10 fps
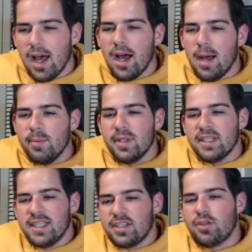But
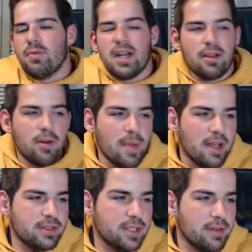let's get to the Red Alert
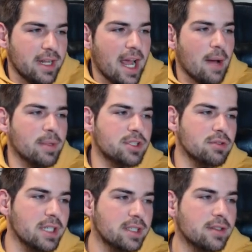milestone and how much
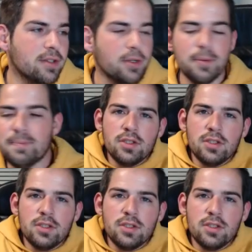you need to do.